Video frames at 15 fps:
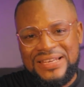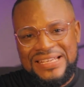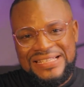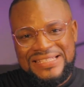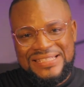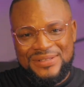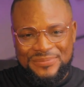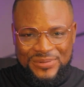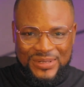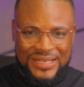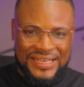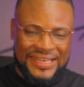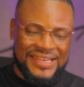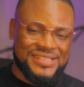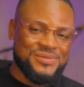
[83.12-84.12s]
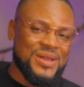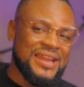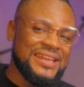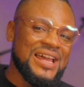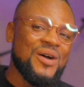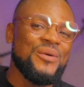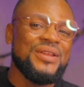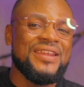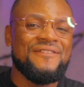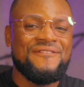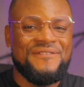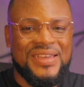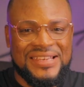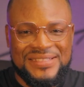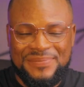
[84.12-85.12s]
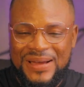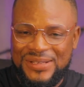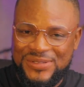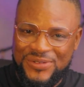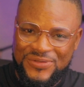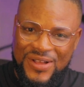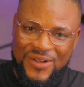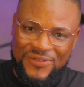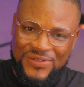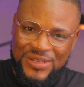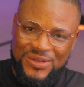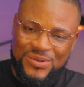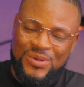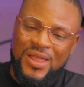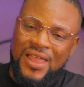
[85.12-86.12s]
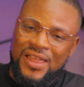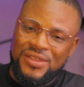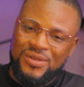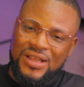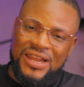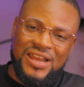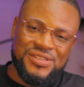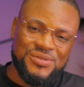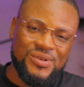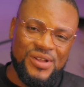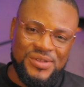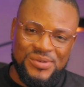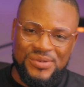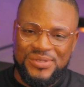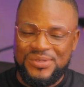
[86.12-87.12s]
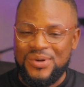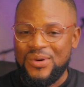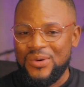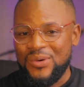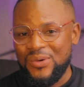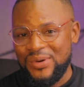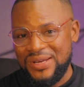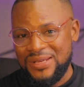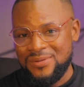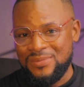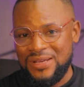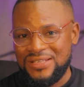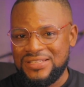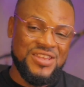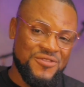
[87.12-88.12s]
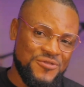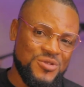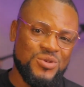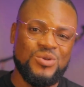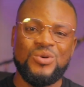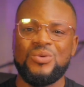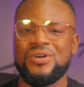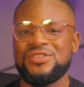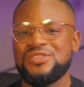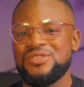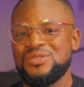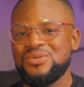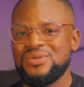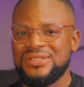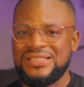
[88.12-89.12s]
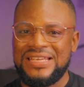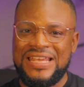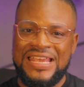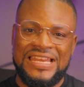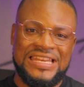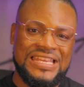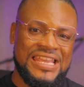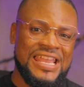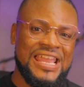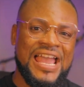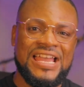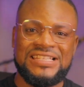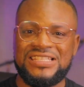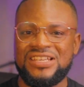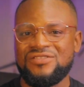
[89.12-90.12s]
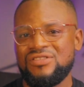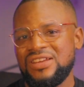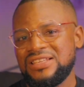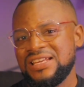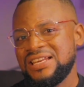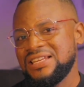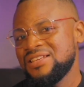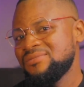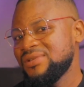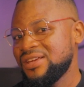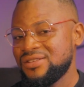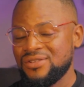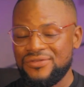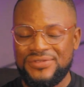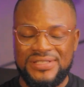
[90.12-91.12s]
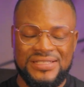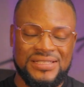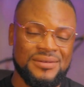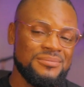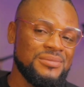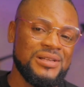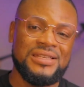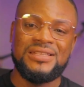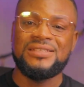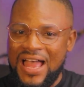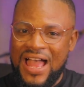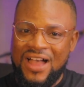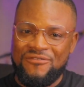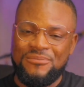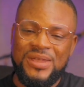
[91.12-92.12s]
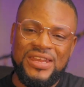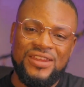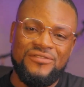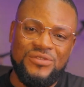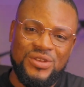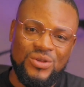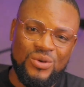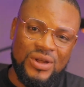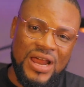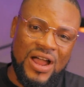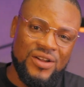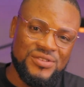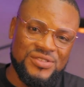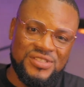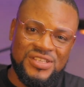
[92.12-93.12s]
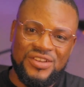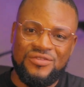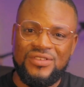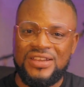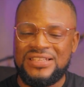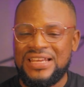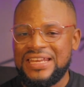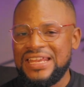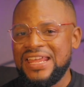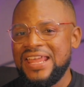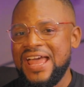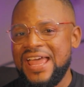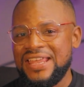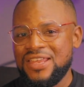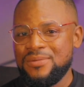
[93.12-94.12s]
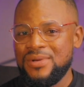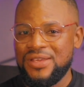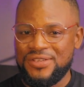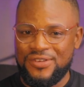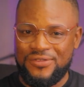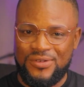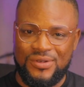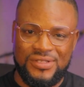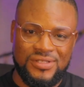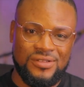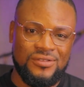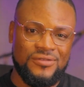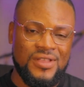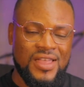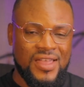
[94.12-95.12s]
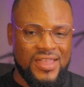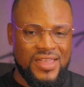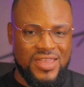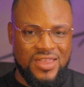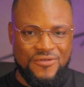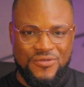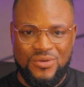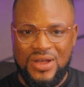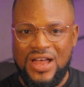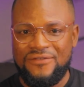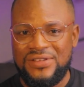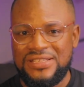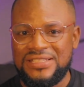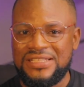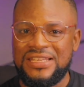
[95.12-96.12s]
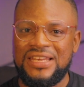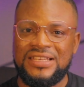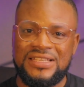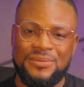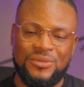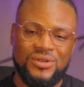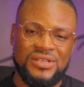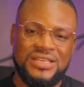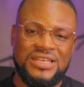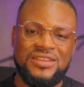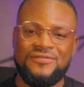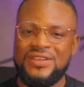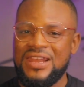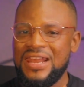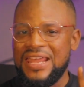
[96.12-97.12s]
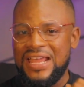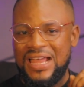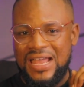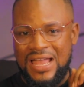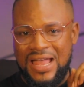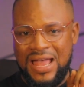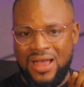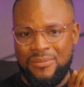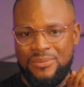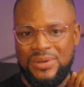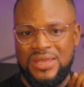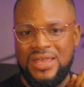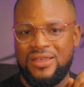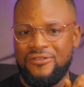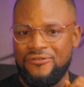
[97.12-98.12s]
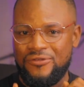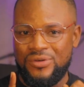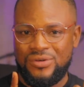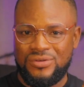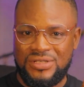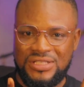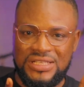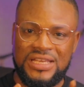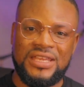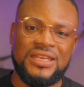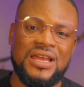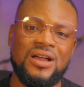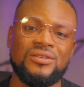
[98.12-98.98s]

with these simple clicks, we are done with the first part of our video. You can as well use your own image if you don't want to use any AI generated image of somebody. I have made a video on how to generate an AI image of yourself. If you haven't seen it, I'm going to leave a link up here for you to check it